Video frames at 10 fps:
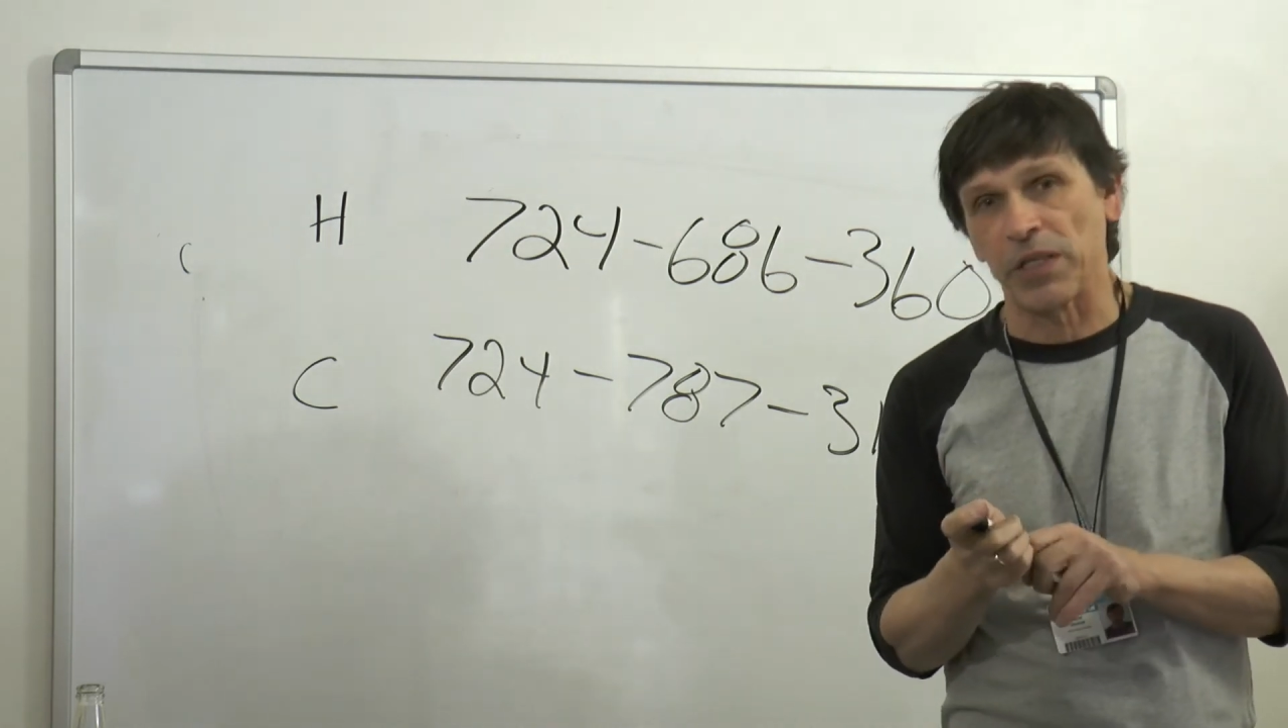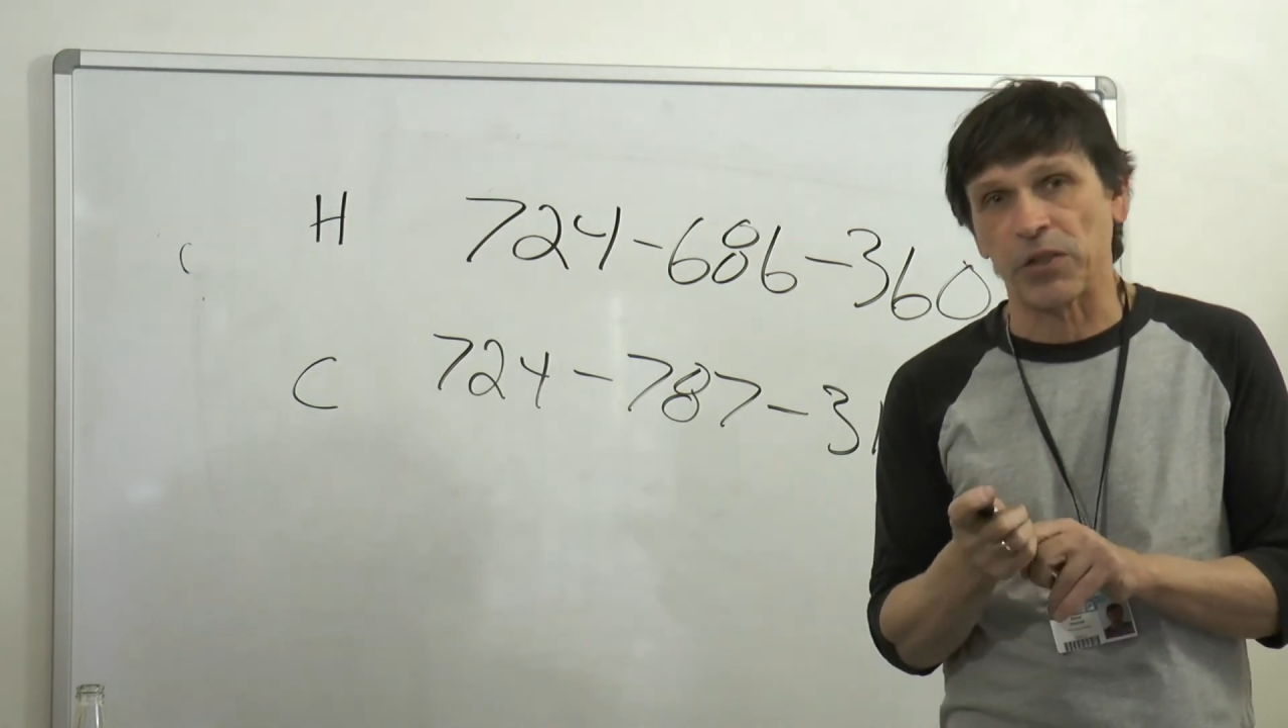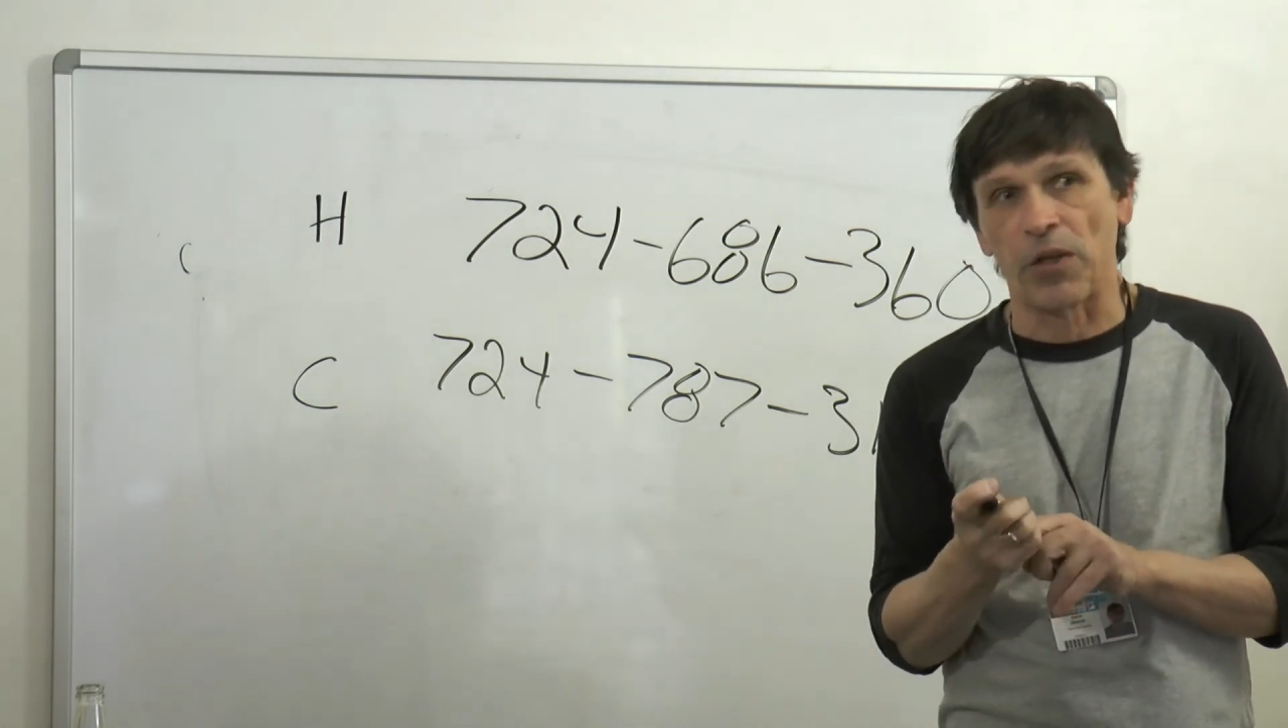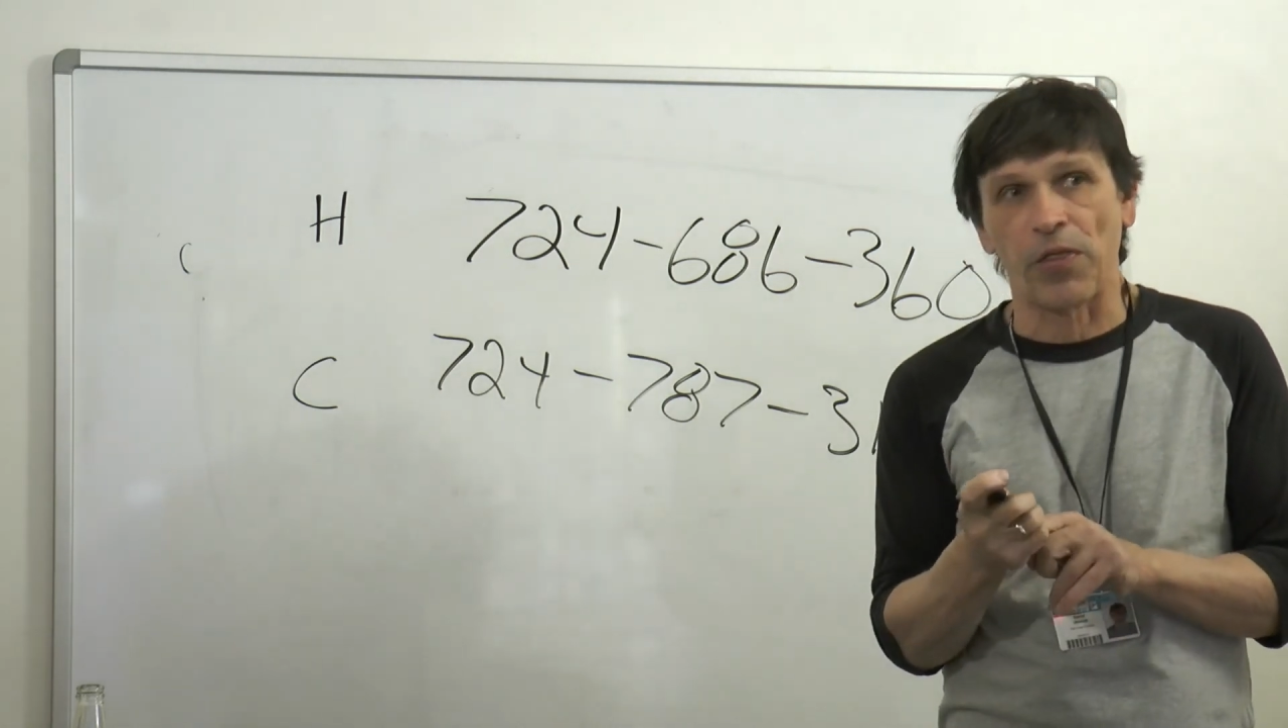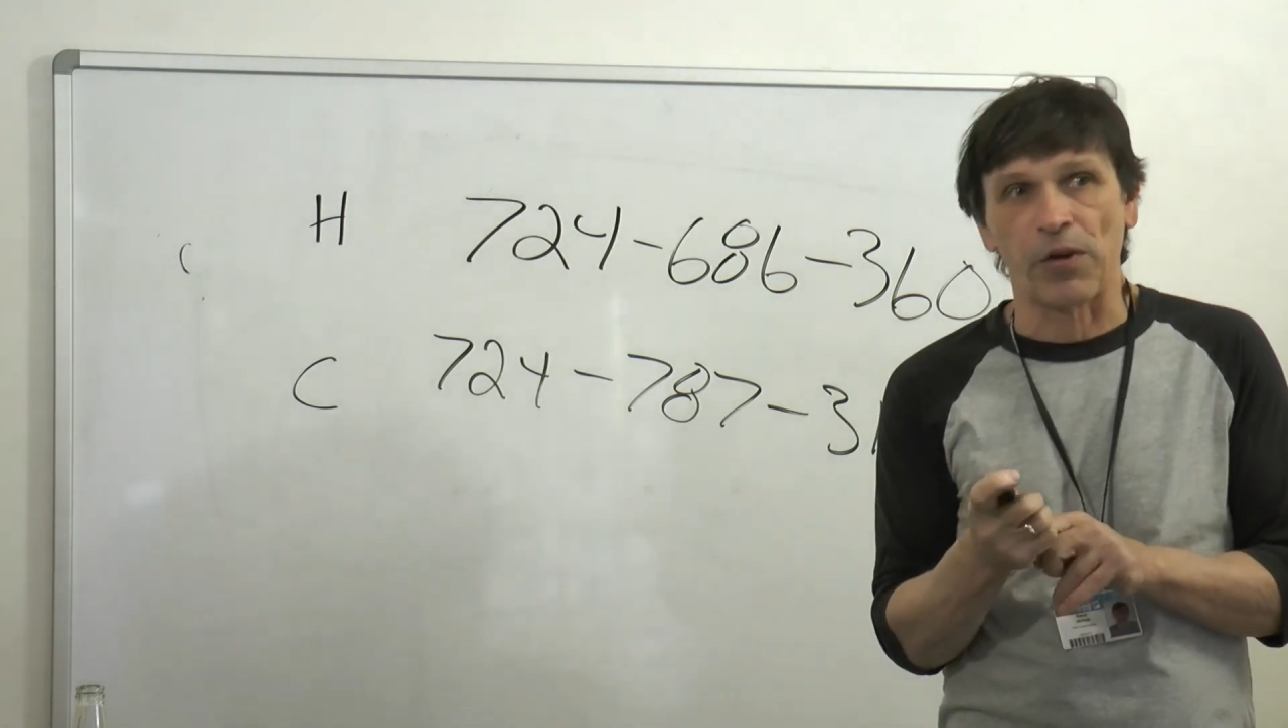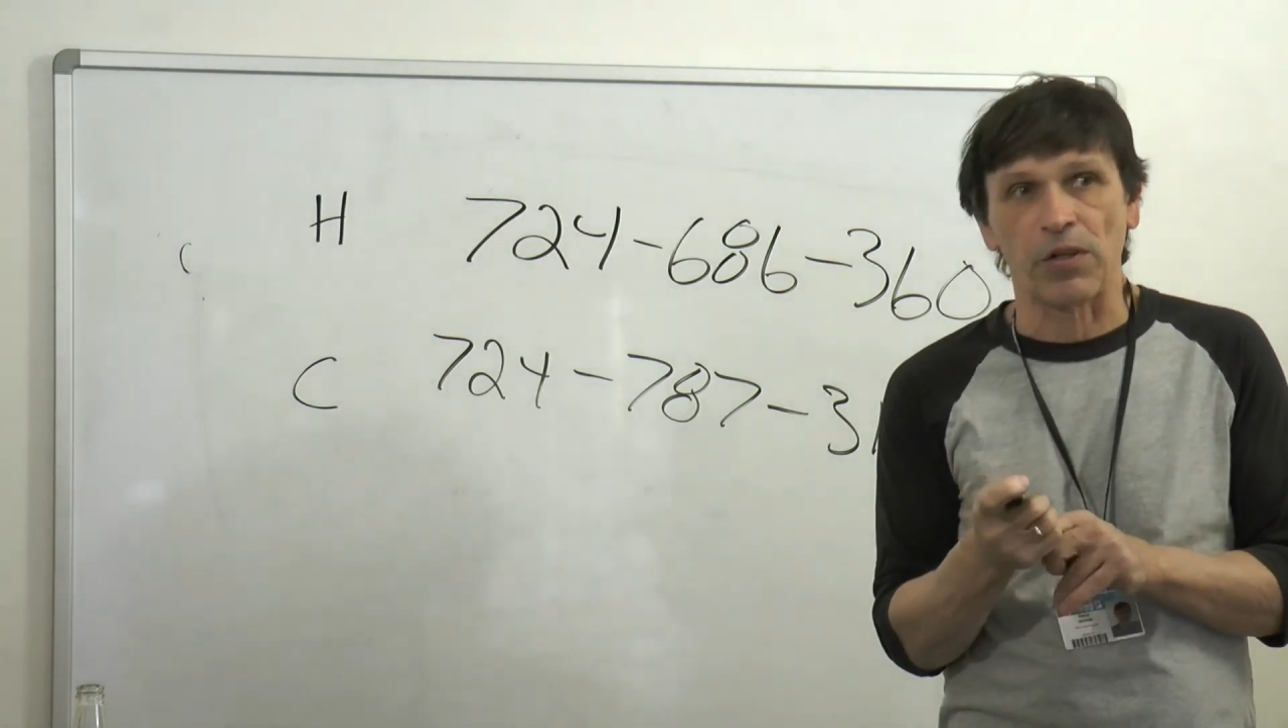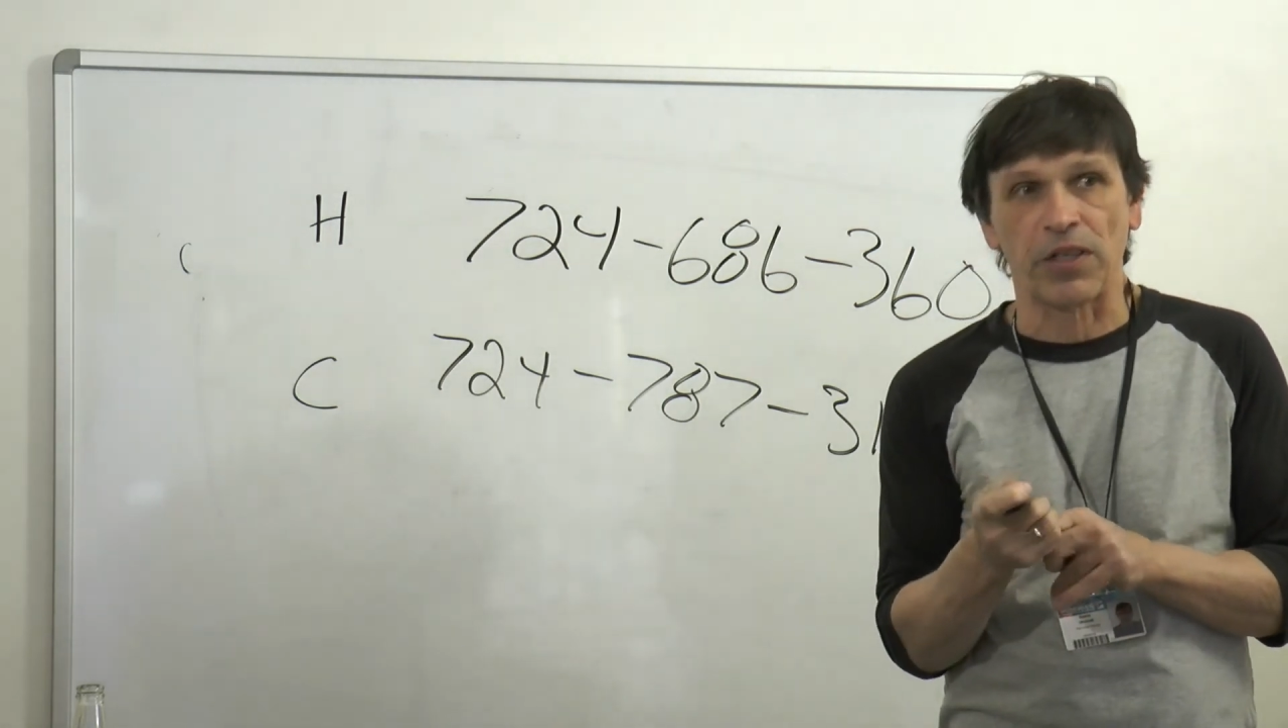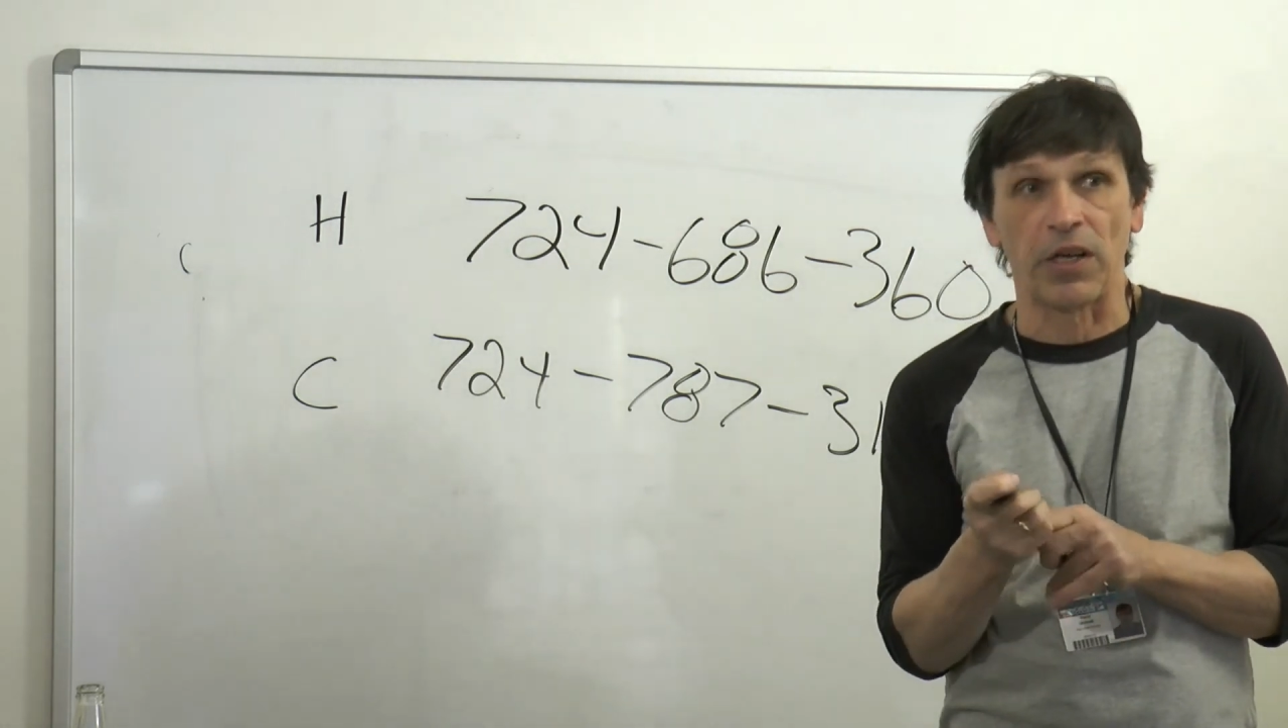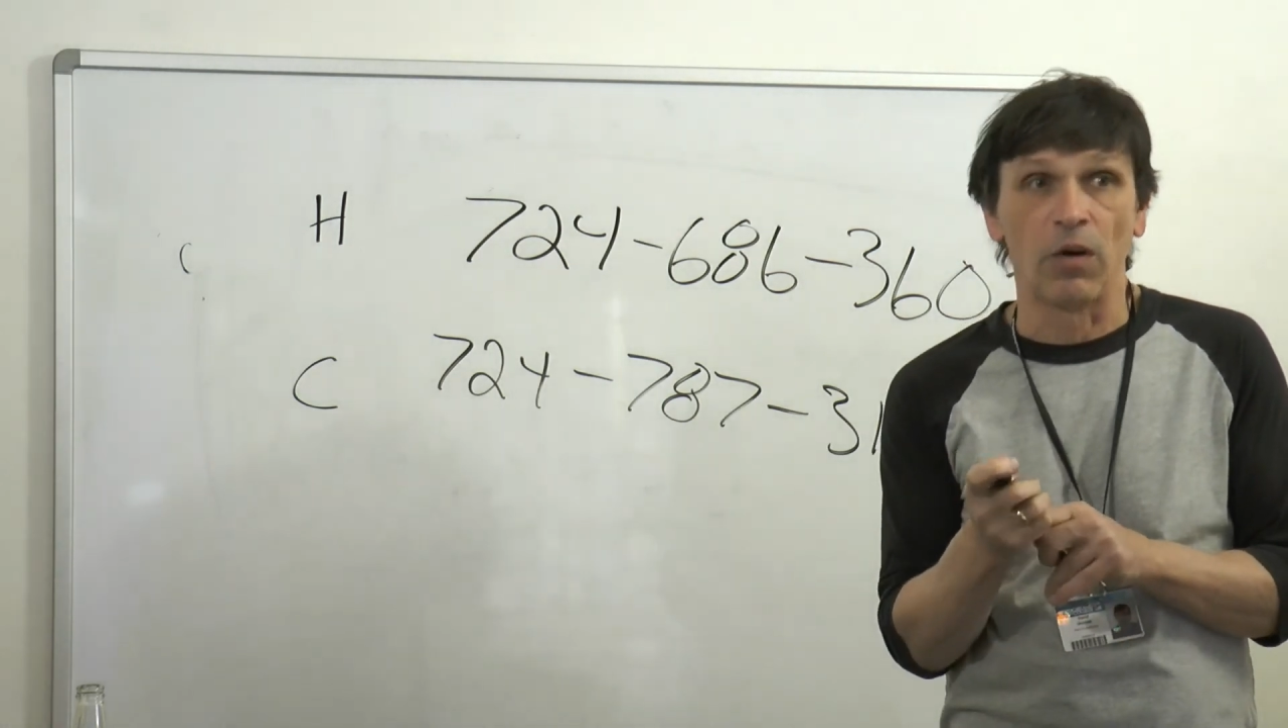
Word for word: this on Thursday.